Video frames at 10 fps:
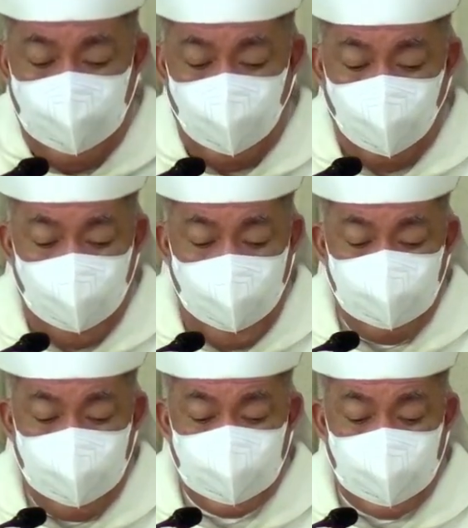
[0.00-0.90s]

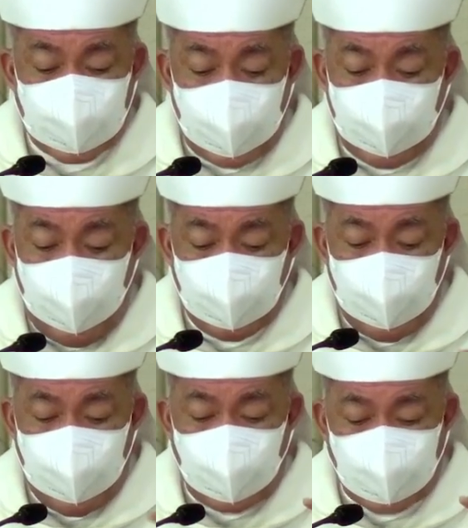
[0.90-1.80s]
whoever does not enter
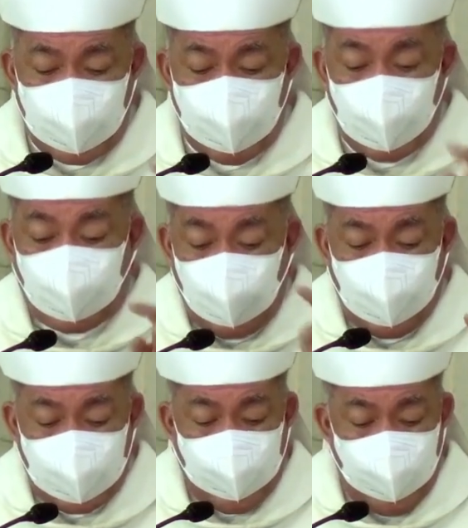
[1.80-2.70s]
the sheepfold through
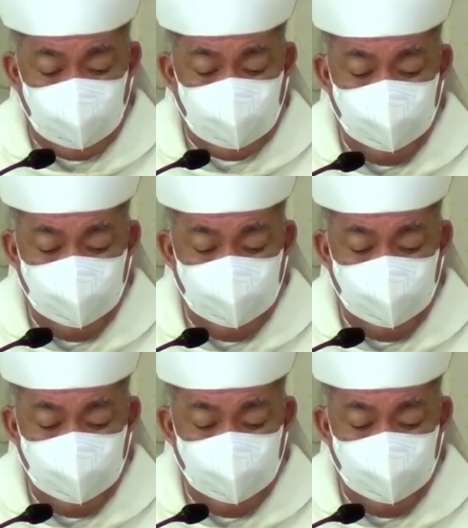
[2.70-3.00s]
the gate,